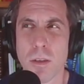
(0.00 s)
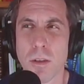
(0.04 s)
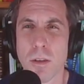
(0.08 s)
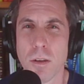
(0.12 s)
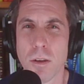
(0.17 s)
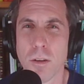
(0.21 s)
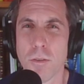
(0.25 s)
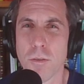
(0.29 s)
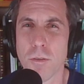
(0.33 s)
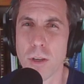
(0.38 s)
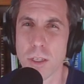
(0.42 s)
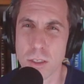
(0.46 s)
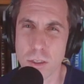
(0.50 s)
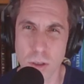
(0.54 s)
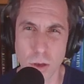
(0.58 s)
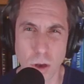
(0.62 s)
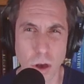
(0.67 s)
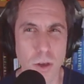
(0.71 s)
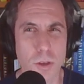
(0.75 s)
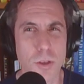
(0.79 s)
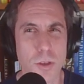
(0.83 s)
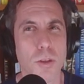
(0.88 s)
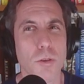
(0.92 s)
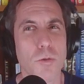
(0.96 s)
Frances
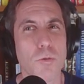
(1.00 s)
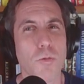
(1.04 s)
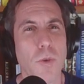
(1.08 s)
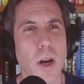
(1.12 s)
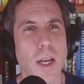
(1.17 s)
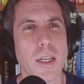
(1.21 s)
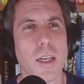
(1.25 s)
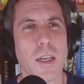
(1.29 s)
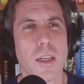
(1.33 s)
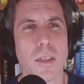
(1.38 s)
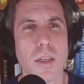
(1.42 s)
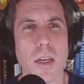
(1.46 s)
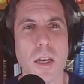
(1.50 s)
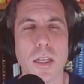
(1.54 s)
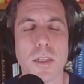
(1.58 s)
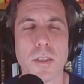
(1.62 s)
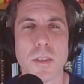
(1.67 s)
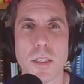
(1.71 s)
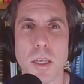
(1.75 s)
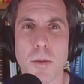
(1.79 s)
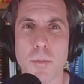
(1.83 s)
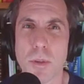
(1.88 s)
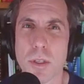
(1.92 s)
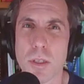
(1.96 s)
also recognized
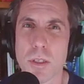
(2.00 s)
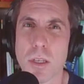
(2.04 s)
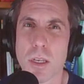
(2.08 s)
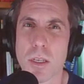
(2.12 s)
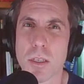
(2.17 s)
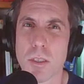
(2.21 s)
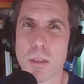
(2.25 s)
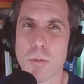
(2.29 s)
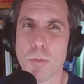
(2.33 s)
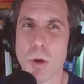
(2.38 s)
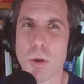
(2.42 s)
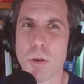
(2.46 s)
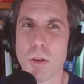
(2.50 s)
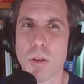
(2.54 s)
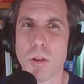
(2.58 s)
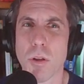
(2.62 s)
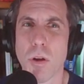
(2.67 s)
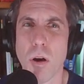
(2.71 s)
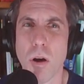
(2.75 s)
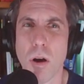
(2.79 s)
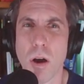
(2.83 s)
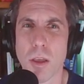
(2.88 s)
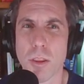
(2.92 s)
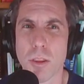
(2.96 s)
some of the testimonial
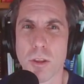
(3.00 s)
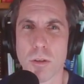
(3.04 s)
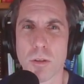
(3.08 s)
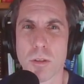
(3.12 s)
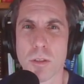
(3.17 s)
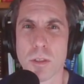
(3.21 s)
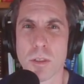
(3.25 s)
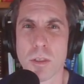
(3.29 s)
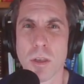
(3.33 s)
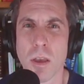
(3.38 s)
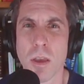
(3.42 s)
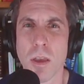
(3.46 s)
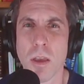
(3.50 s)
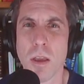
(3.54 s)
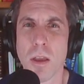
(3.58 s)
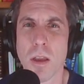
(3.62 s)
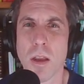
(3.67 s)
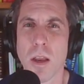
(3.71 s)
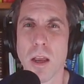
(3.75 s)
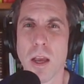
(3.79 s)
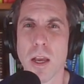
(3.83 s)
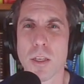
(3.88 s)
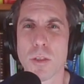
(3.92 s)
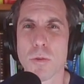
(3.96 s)
authors
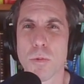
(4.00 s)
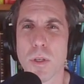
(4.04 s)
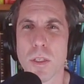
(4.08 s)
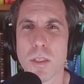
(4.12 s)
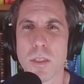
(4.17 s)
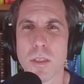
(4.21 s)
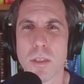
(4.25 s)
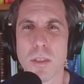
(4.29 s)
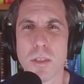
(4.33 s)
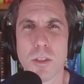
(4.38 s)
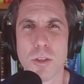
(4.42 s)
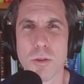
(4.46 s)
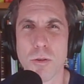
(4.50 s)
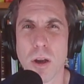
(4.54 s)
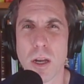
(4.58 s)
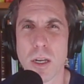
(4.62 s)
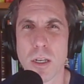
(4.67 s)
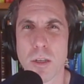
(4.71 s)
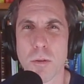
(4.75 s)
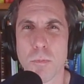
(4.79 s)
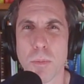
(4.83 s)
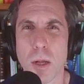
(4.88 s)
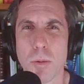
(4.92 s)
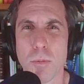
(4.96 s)
as ones that had tried
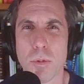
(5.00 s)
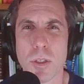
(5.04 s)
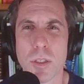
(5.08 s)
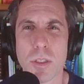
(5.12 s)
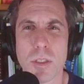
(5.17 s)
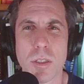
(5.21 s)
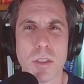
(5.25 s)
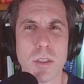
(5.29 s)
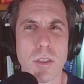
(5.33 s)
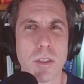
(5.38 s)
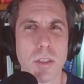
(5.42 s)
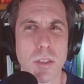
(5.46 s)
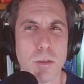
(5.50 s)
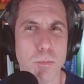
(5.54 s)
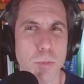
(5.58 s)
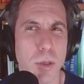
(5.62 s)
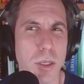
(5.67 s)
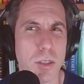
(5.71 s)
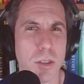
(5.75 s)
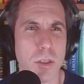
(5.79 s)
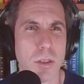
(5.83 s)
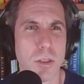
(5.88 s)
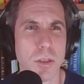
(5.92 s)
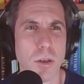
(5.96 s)
to publish
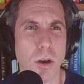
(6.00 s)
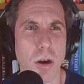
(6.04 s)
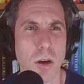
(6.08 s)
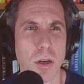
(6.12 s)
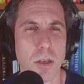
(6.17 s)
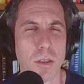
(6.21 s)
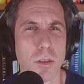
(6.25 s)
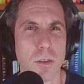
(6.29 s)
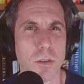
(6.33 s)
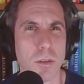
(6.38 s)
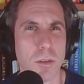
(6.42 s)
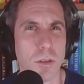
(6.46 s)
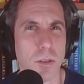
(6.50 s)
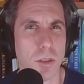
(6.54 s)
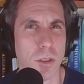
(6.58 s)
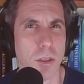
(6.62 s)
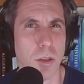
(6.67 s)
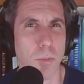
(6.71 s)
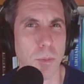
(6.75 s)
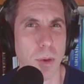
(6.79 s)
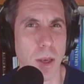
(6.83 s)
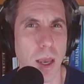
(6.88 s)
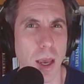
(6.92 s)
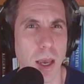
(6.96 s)
suspicious articles in the
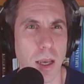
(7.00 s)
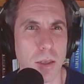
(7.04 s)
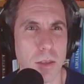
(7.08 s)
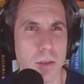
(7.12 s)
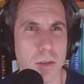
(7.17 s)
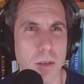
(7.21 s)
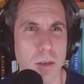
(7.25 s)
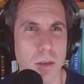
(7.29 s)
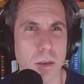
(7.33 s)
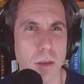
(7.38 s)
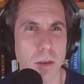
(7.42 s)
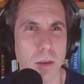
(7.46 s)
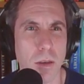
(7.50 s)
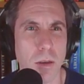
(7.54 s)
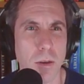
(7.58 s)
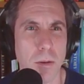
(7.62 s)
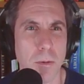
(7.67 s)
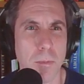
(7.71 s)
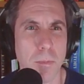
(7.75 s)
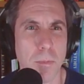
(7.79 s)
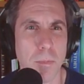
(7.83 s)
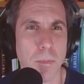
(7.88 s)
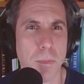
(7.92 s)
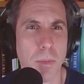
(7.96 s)
past.
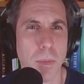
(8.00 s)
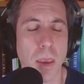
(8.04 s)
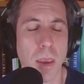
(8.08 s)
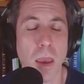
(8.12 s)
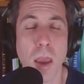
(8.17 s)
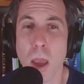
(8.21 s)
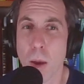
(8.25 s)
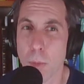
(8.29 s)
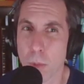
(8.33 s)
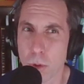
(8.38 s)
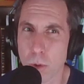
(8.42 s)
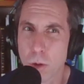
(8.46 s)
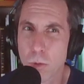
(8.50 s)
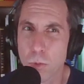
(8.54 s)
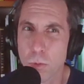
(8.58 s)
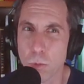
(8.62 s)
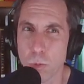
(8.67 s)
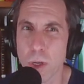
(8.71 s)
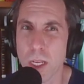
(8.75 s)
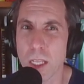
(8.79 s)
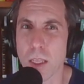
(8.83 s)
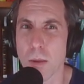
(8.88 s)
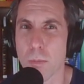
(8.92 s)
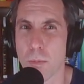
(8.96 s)
But what
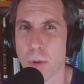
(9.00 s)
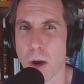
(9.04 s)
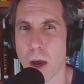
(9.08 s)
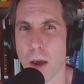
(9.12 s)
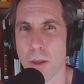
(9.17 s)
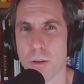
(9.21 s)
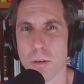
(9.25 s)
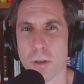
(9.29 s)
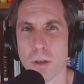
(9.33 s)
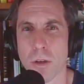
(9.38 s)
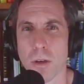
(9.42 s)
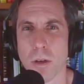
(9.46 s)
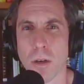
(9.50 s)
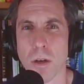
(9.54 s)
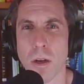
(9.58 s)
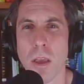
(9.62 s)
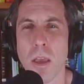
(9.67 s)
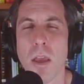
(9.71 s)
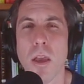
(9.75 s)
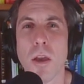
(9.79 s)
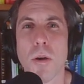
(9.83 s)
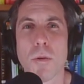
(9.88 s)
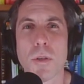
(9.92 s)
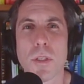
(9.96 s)
really bothered her
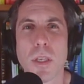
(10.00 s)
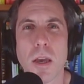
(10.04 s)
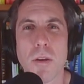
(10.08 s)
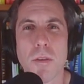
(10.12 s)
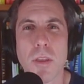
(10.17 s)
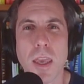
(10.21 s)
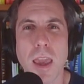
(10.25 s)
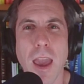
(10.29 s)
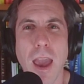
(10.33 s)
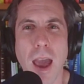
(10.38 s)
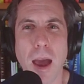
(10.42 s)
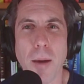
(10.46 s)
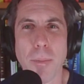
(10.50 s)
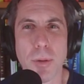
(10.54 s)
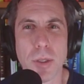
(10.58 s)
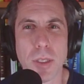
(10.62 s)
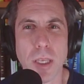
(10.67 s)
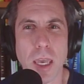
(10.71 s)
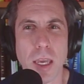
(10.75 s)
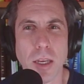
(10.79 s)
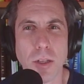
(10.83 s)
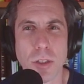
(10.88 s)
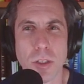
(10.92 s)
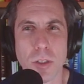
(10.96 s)
was how the
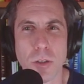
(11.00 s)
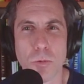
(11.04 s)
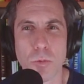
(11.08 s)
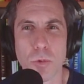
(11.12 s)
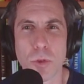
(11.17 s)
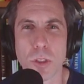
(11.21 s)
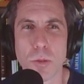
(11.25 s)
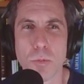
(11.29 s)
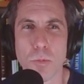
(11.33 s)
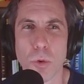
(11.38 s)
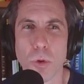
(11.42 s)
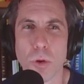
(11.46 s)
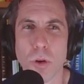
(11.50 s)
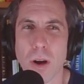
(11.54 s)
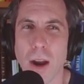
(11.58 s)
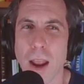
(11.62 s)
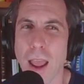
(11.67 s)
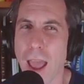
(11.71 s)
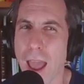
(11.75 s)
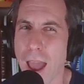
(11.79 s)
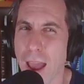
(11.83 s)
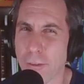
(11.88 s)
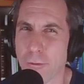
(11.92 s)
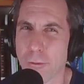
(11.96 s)
application was more
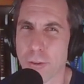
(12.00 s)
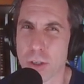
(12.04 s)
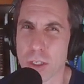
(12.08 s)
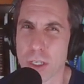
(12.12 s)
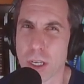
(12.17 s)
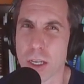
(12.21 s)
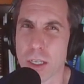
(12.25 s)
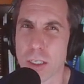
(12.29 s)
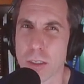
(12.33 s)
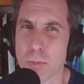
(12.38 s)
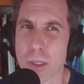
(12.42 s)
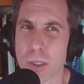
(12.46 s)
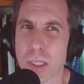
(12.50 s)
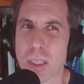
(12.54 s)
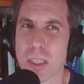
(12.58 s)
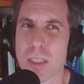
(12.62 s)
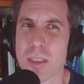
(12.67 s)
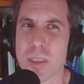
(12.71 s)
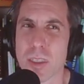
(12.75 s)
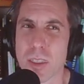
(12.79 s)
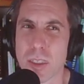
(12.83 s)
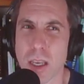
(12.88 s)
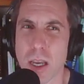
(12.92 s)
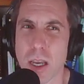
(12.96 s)
advertisement than
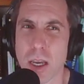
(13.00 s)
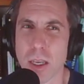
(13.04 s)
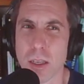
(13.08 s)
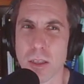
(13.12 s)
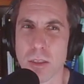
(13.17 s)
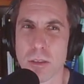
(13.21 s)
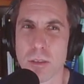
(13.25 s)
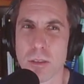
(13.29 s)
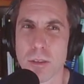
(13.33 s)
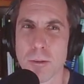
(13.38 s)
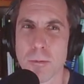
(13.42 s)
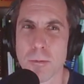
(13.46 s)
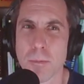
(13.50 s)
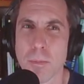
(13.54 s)
science,